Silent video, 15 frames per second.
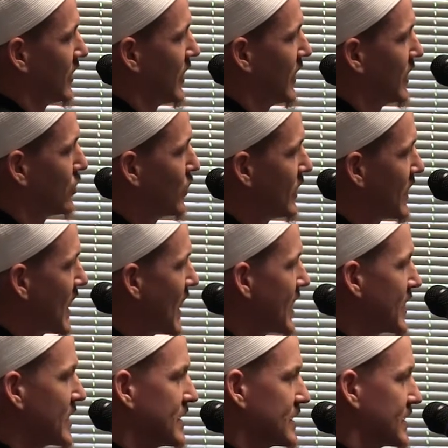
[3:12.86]
And
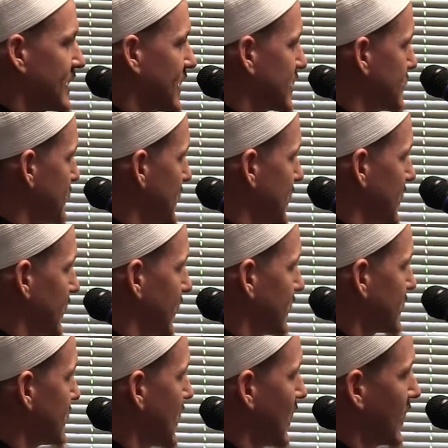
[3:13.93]
wilayah is kesbi.
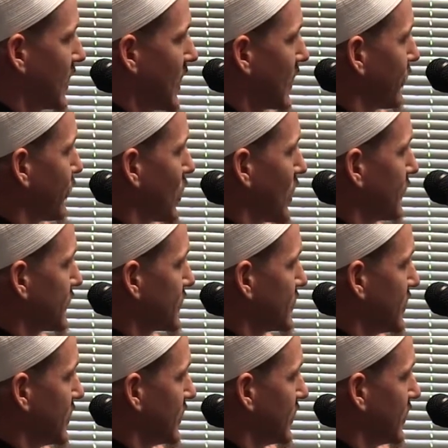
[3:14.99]
It's not like
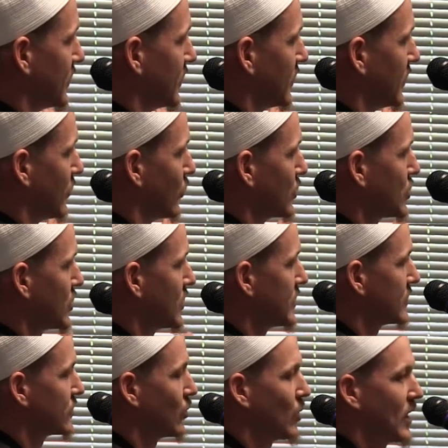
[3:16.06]
prophecy, which
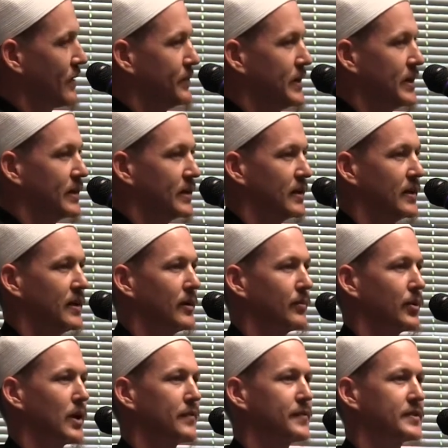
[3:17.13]
is wahbi.
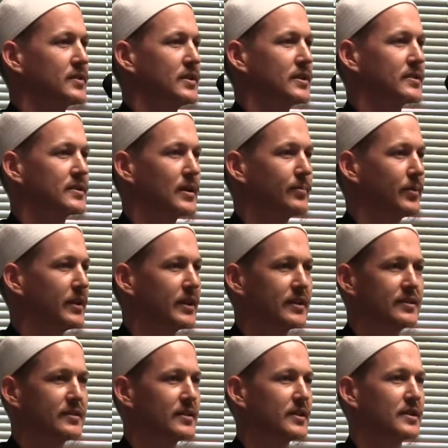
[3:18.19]
Prophecy is something that
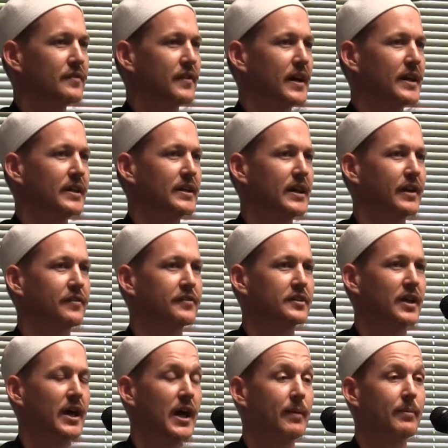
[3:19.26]
is a divine
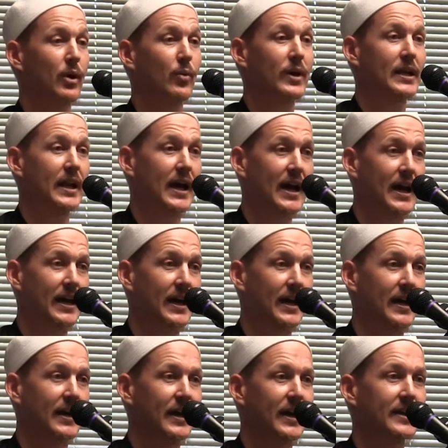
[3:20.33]
gift. But
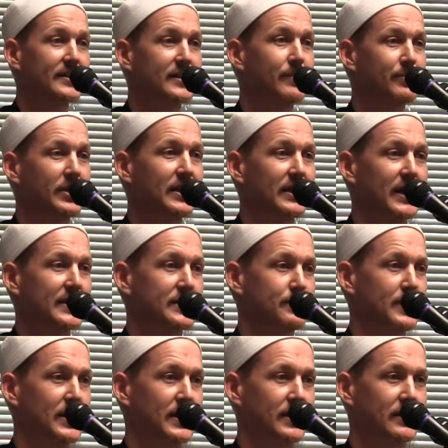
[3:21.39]
wilayah is something
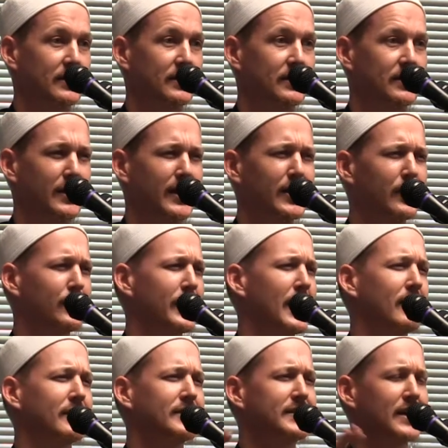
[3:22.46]
kesbi. And in
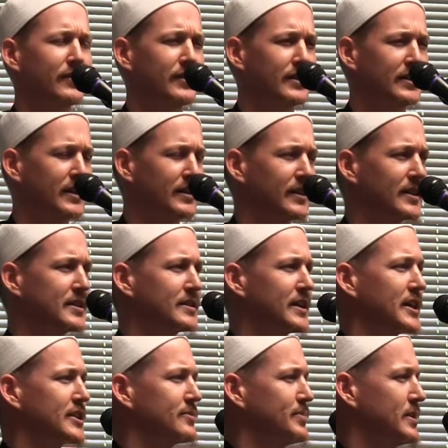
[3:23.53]
reality, everything that is
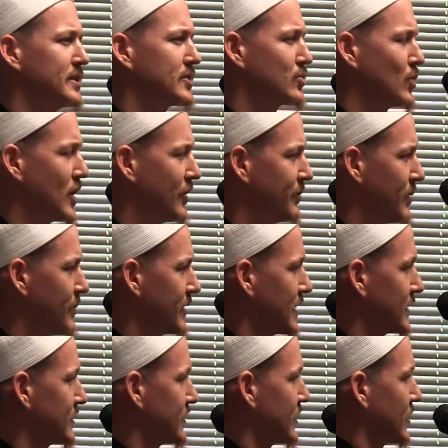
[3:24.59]
kesbi is wahbi, but
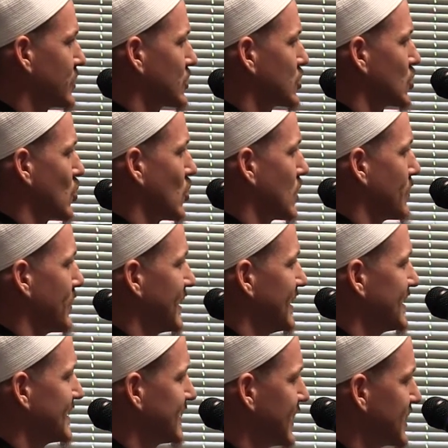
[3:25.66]
that's another story. But
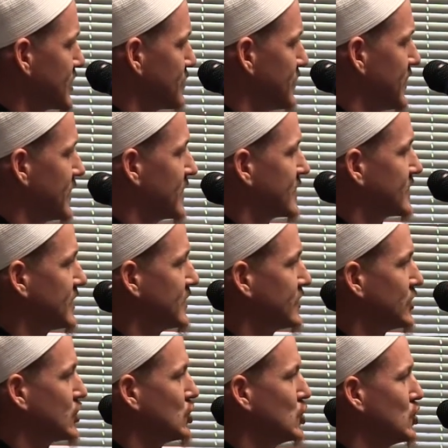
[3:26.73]
it's kesbi in the sense
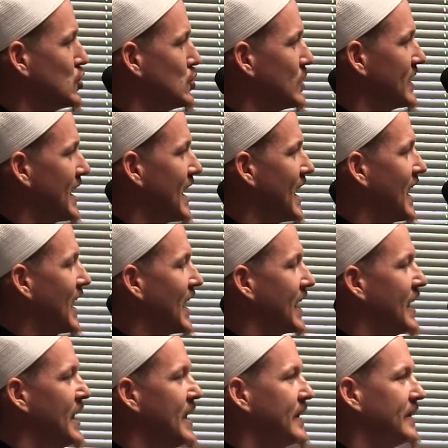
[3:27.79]
that you and
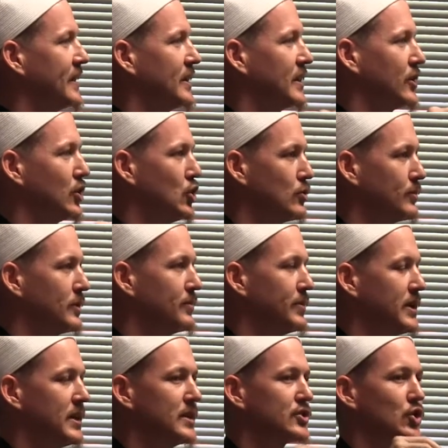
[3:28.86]
I, that the human
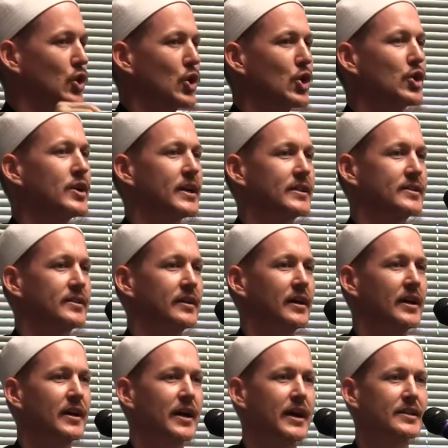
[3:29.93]
beings earn it.
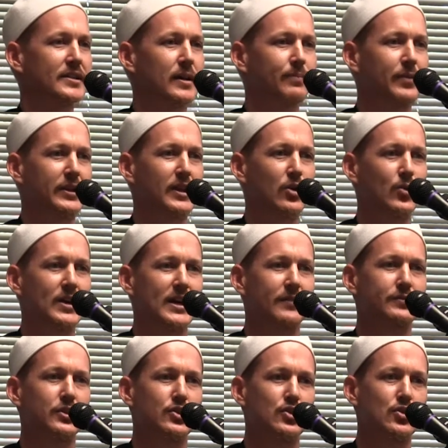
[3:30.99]
It's something that we
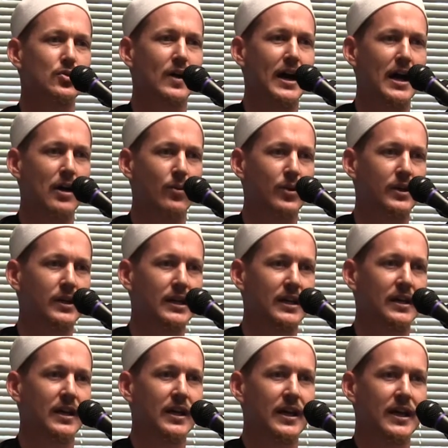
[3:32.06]
have to do
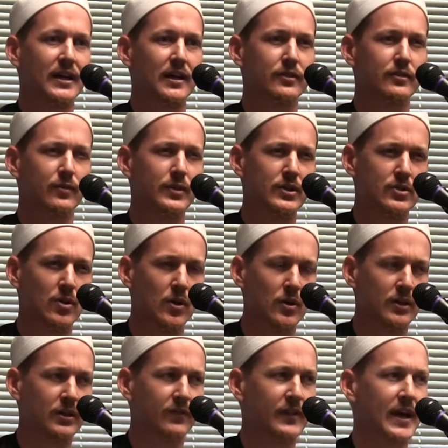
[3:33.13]
outwardly, and as a
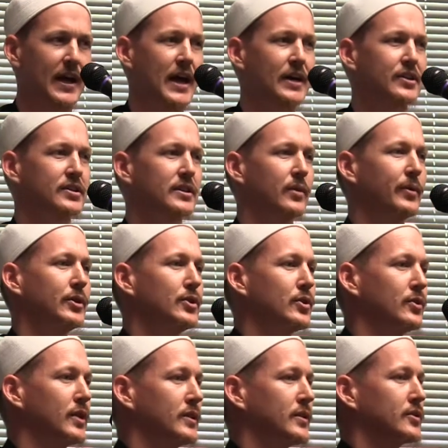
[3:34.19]
result of that action that we do,
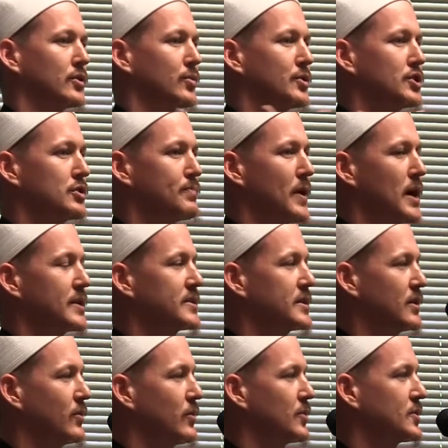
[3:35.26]
that there's a response
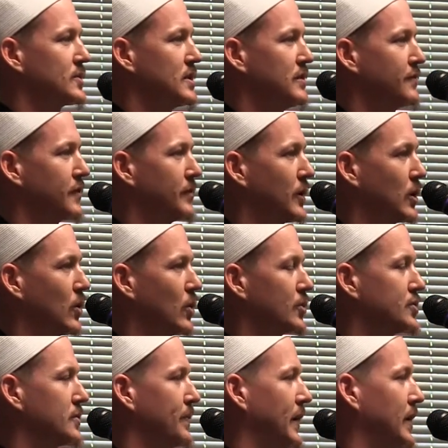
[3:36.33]
that we receive from our Lord
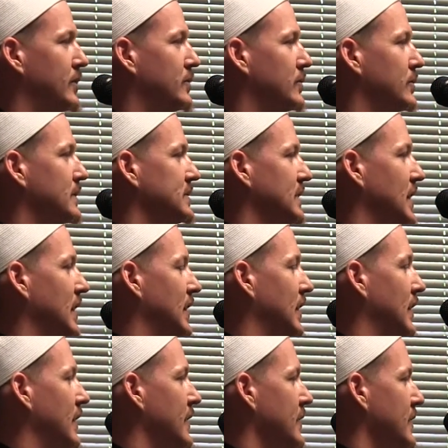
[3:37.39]
subhanahu wa
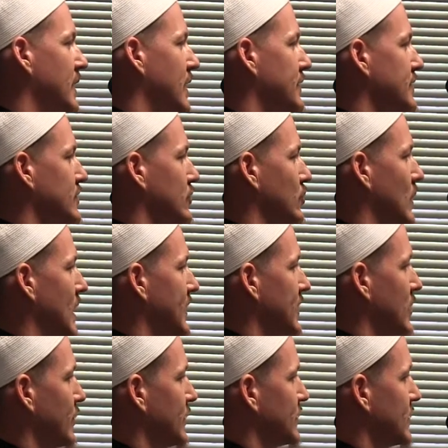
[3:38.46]
ta'ala. And this is why
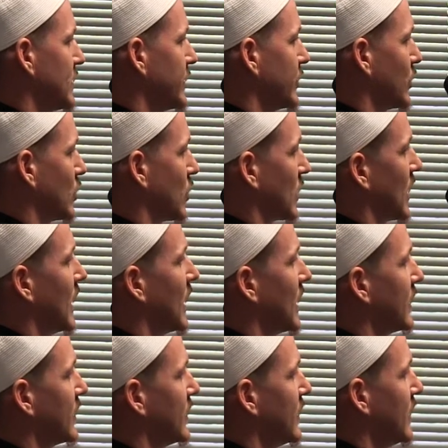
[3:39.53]
that we see in the
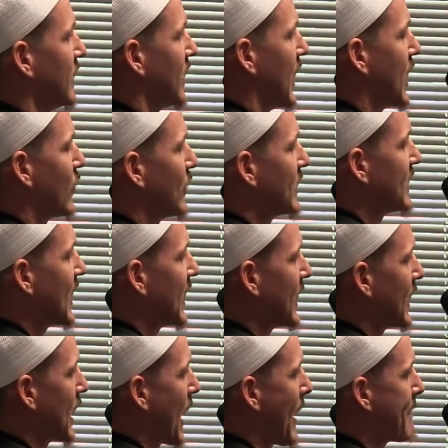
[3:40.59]
Quran a
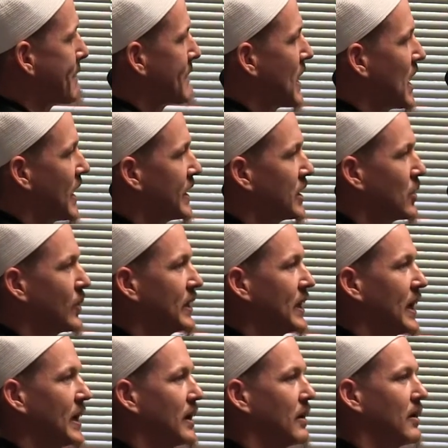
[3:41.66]
wilaya amma and a
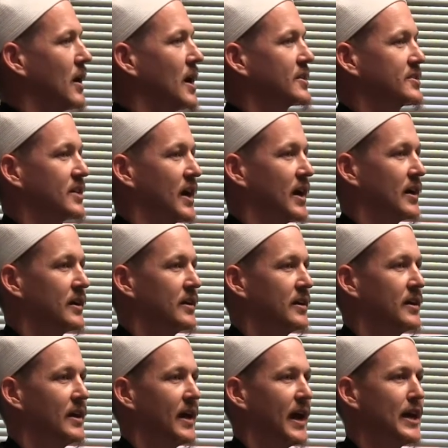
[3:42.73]
wilaya khasa,
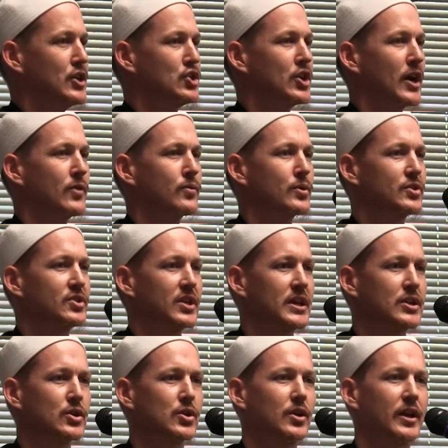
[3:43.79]
a general
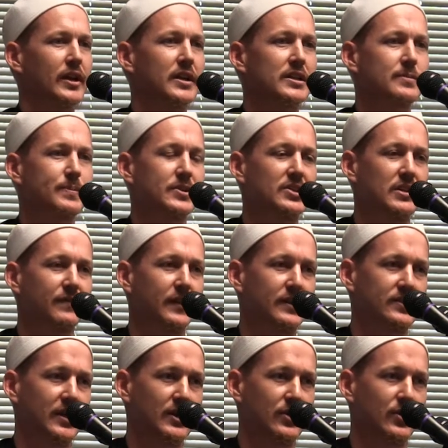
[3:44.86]
sainthood and a specific
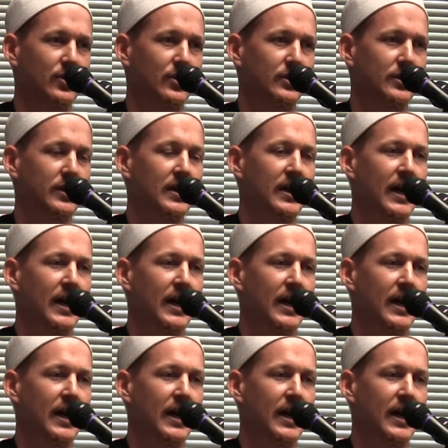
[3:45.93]
sainthood.